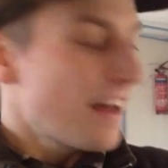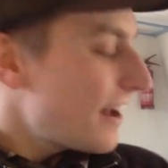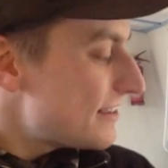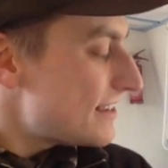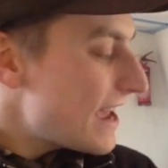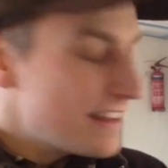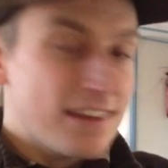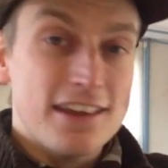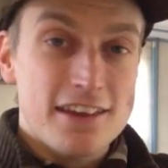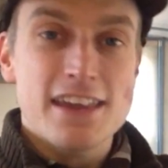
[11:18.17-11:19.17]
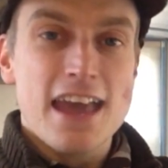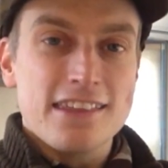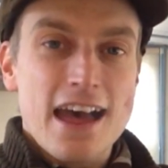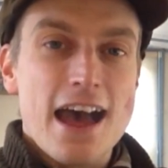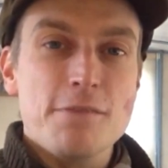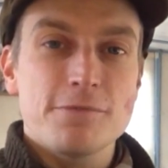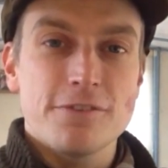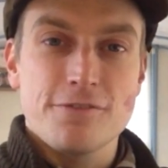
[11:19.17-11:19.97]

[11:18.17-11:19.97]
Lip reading: I'd say that you can get that app for